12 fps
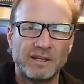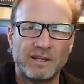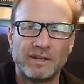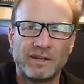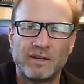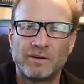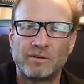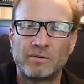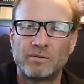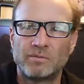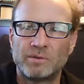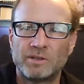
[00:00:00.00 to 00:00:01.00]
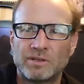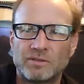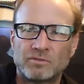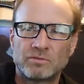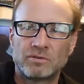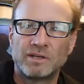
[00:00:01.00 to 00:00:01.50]
and how we can
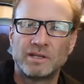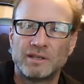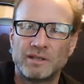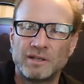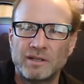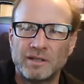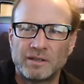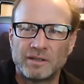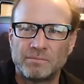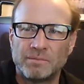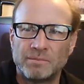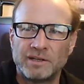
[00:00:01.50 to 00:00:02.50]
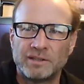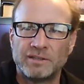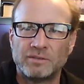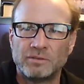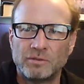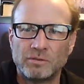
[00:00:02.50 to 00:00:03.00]
train the body to
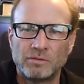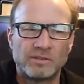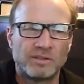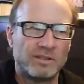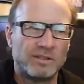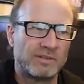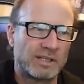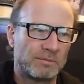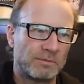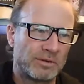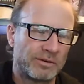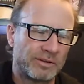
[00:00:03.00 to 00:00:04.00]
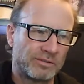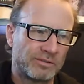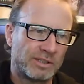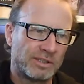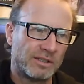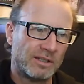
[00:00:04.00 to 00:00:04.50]
use the different chemical
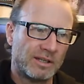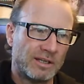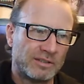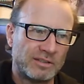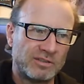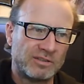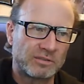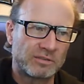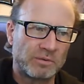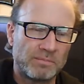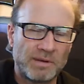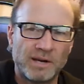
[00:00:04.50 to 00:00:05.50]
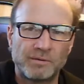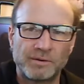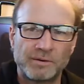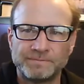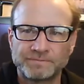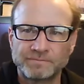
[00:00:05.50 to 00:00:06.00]
energy to generate power.
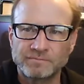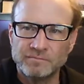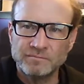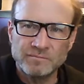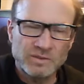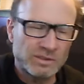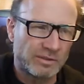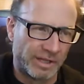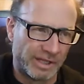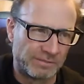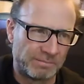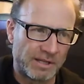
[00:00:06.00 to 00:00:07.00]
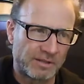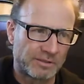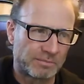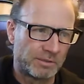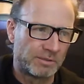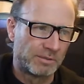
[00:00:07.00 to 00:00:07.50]
A nice balance
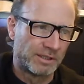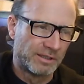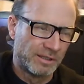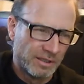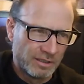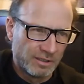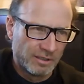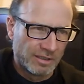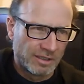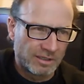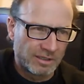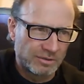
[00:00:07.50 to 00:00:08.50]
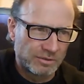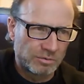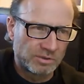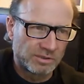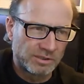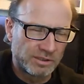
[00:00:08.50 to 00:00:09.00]
between
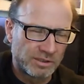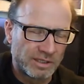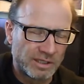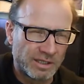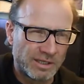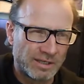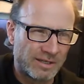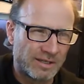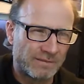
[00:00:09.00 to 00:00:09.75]
nutrition and